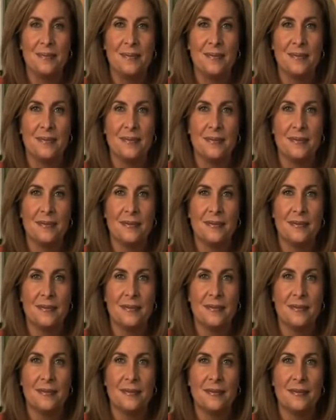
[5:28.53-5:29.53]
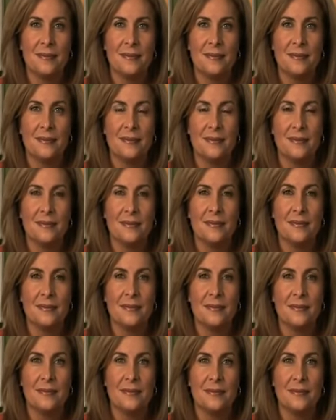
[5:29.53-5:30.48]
Nothing is said.